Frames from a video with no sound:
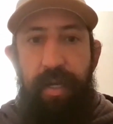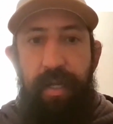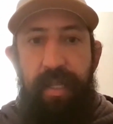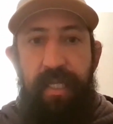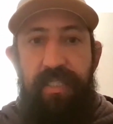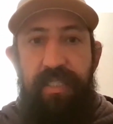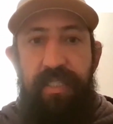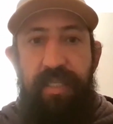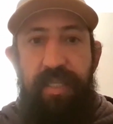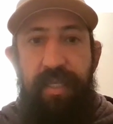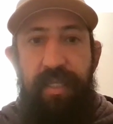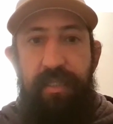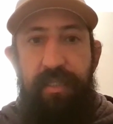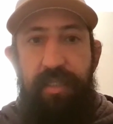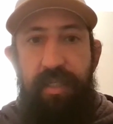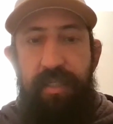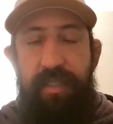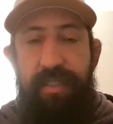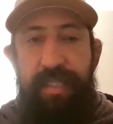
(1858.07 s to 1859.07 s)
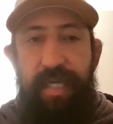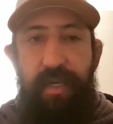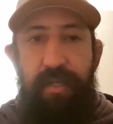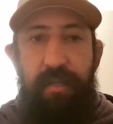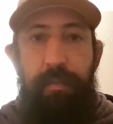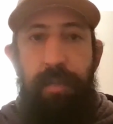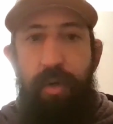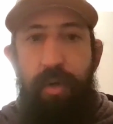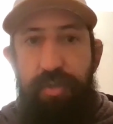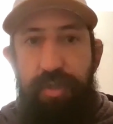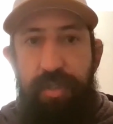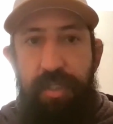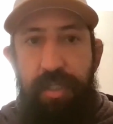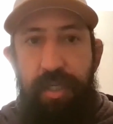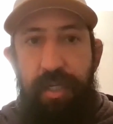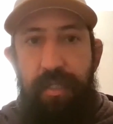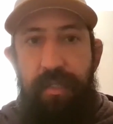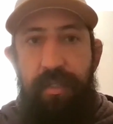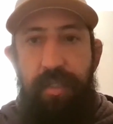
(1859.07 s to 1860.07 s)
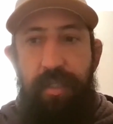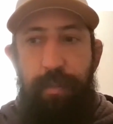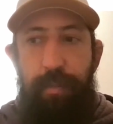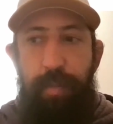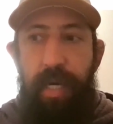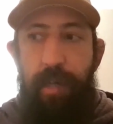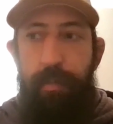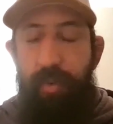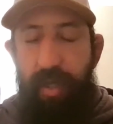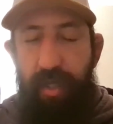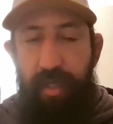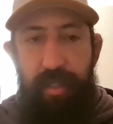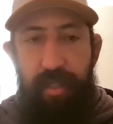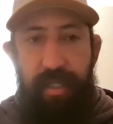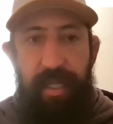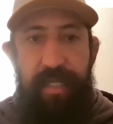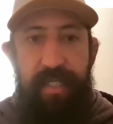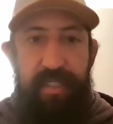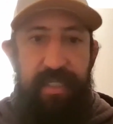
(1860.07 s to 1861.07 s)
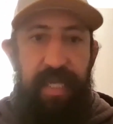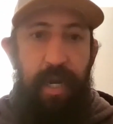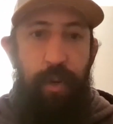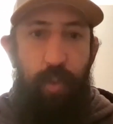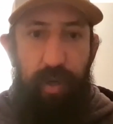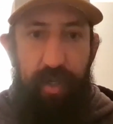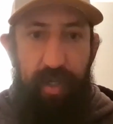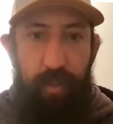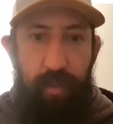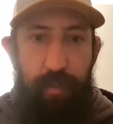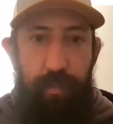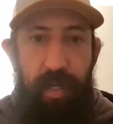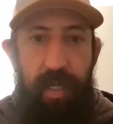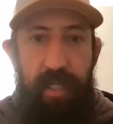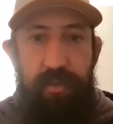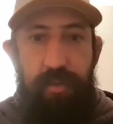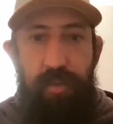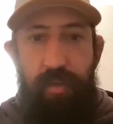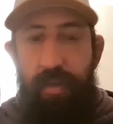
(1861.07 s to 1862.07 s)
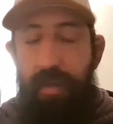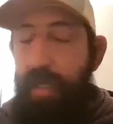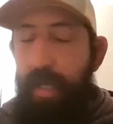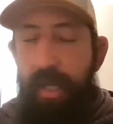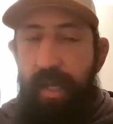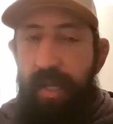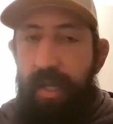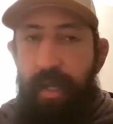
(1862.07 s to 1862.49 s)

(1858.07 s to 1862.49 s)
And that's the thing that's going to sell the most to the public that he's now working with Bas Rutten.